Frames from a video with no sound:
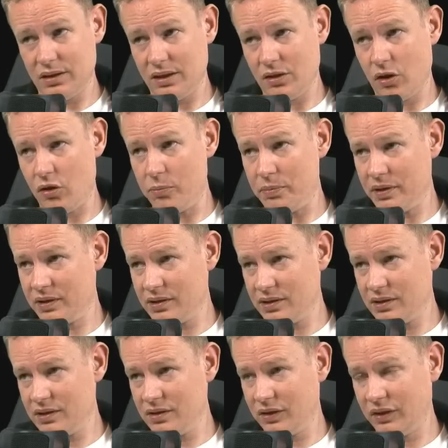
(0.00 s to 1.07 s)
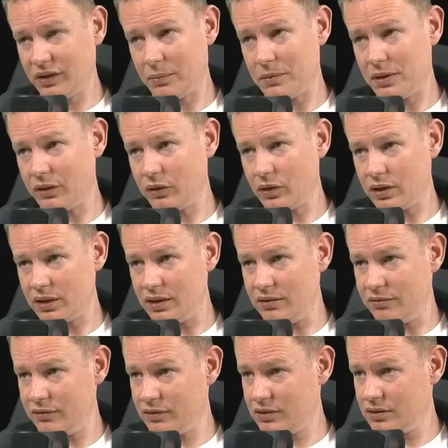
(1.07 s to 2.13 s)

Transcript: and hope something's gonna give.